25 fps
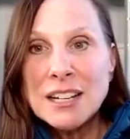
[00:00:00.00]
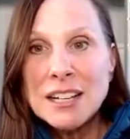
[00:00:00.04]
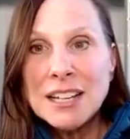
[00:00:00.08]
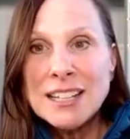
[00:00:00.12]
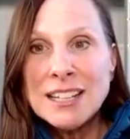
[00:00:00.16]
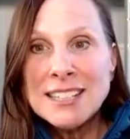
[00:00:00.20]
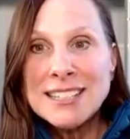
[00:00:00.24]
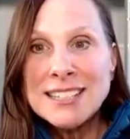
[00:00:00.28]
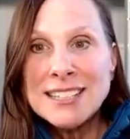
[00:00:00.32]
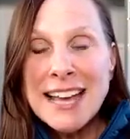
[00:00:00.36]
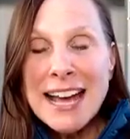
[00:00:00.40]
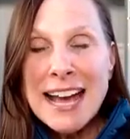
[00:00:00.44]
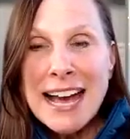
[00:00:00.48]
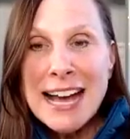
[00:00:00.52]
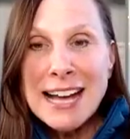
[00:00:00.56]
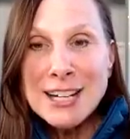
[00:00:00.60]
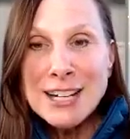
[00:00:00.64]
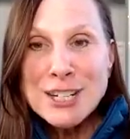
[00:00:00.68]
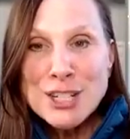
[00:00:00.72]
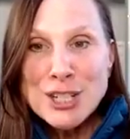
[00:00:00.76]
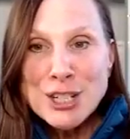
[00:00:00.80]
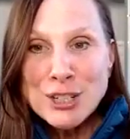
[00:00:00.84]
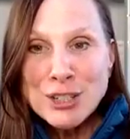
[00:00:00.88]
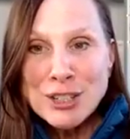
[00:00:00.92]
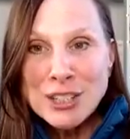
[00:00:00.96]
is
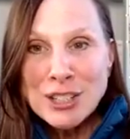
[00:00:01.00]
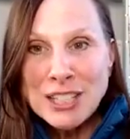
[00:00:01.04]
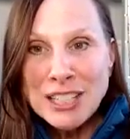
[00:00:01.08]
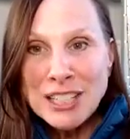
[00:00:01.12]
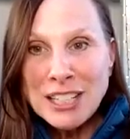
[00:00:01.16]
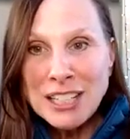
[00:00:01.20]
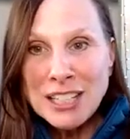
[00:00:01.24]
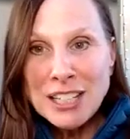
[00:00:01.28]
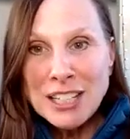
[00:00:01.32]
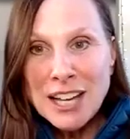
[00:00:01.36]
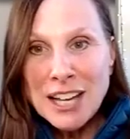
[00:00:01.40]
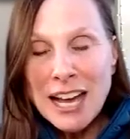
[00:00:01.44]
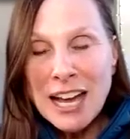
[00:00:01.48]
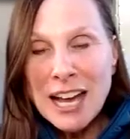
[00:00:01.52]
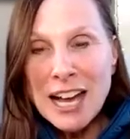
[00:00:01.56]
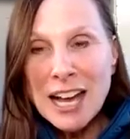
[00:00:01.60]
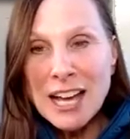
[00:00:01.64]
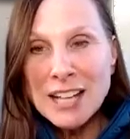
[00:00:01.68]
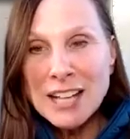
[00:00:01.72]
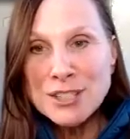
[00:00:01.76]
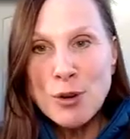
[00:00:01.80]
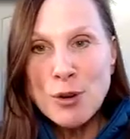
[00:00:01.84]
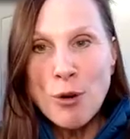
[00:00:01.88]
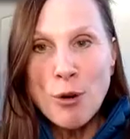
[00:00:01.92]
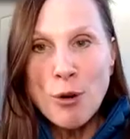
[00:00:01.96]
actually
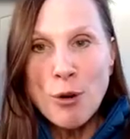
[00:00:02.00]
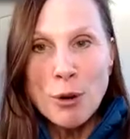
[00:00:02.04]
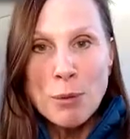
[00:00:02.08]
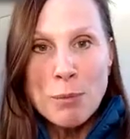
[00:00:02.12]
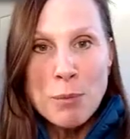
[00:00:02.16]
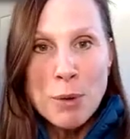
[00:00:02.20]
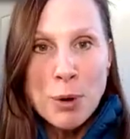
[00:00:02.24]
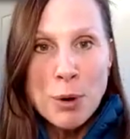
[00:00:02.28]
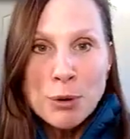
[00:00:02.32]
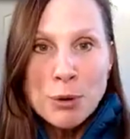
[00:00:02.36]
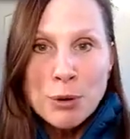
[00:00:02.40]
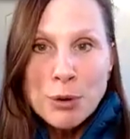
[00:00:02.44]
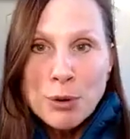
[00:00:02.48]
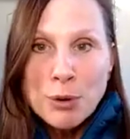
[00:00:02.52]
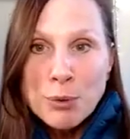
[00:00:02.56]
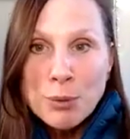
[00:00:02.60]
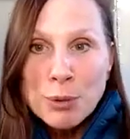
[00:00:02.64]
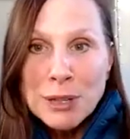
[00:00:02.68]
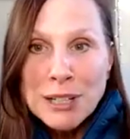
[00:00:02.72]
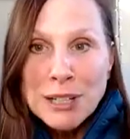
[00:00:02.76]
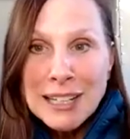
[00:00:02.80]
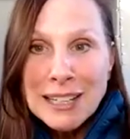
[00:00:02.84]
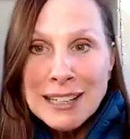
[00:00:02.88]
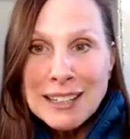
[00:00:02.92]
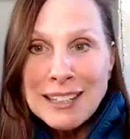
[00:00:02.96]
has hormonal
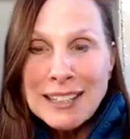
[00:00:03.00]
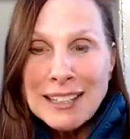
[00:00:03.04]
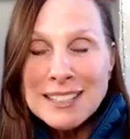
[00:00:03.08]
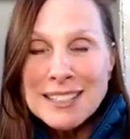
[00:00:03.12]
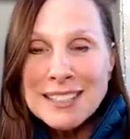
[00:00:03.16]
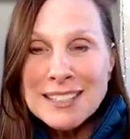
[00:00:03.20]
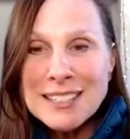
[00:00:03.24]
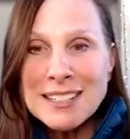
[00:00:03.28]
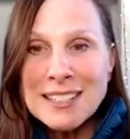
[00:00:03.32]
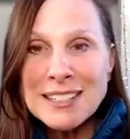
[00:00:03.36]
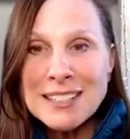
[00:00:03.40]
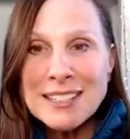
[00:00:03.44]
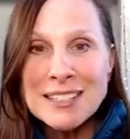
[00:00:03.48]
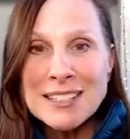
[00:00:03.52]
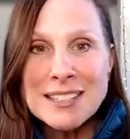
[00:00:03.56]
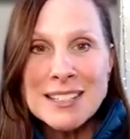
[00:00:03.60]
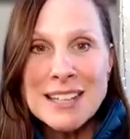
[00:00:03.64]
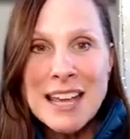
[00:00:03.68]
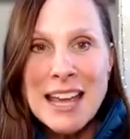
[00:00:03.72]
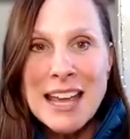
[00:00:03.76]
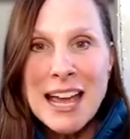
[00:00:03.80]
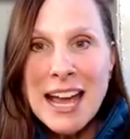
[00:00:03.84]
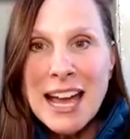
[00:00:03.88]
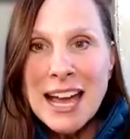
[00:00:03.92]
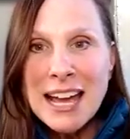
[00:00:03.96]
releases
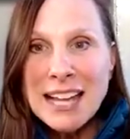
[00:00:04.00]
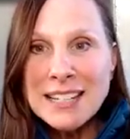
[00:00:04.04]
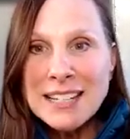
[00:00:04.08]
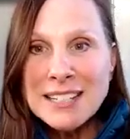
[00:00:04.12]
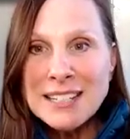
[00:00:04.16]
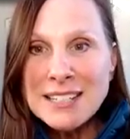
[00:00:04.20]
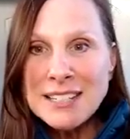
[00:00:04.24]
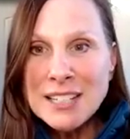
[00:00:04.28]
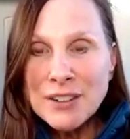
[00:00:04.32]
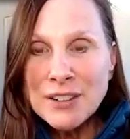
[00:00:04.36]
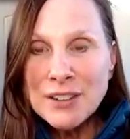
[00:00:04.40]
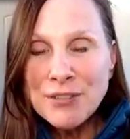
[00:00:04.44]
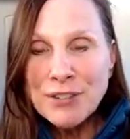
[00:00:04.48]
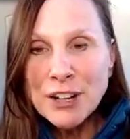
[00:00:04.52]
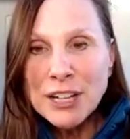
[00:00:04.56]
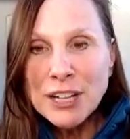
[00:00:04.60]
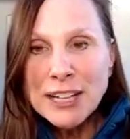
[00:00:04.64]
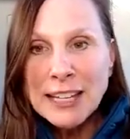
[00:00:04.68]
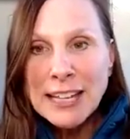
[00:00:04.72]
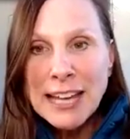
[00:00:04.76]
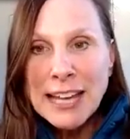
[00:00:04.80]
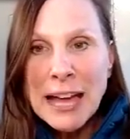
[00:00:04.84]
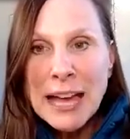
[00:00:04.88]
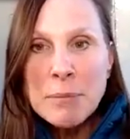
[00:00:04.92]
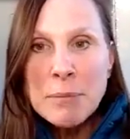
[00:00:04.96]
and
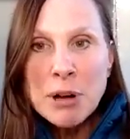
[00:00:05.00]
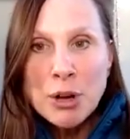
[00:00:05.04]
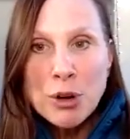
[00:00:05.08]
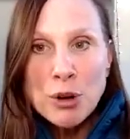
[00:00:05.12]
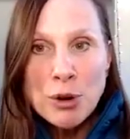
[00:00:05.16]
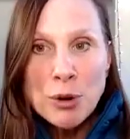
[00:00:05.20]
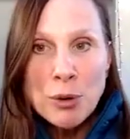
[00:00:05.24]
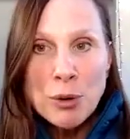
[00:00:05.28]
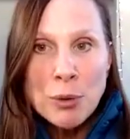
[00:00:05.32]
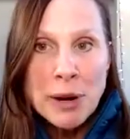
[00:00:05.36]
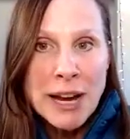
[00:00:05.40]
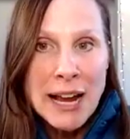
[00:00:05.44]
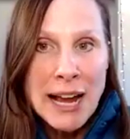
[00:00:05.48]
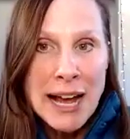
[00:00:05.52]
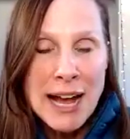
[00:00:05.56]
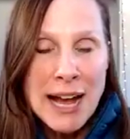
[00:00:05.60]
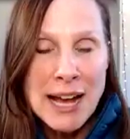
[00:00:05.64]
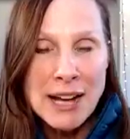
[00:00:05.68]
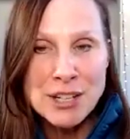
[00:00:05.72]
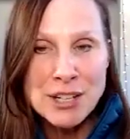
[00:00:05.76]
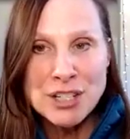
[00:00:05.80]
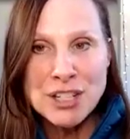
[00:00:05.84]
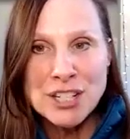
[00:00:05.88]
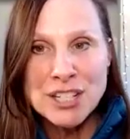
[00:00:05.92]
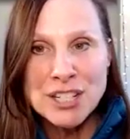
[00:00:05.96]
different chemical
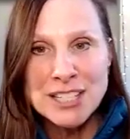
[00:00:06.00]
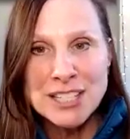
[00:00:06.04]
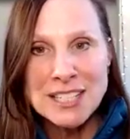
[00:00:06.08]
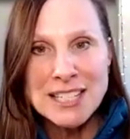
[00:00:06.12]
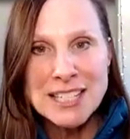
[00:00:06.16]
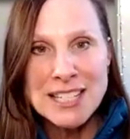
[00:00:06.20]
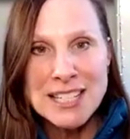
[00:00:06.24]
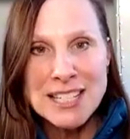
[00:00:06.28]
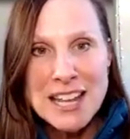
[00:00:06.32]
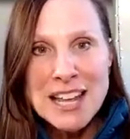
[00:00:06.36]
reactions